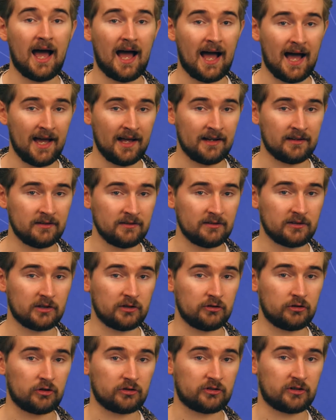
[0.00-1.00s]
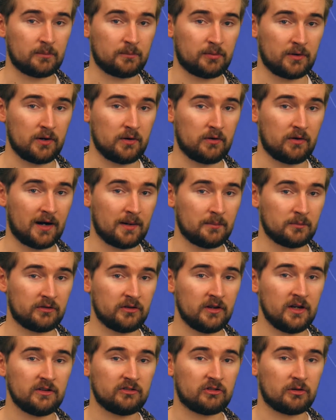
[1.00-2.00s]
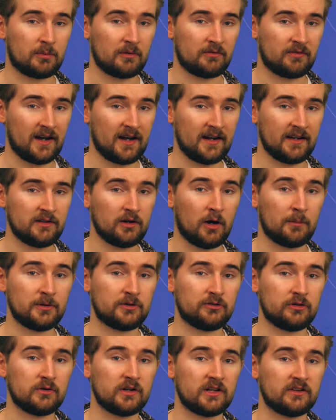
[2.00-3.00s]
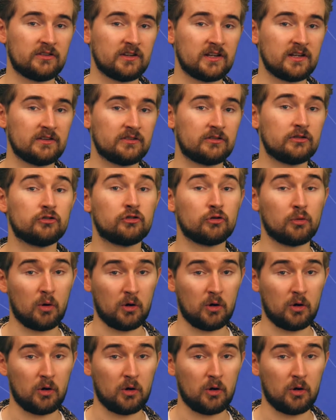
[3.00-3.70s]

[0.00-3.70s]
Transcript: and conducting programs to provide opportunities to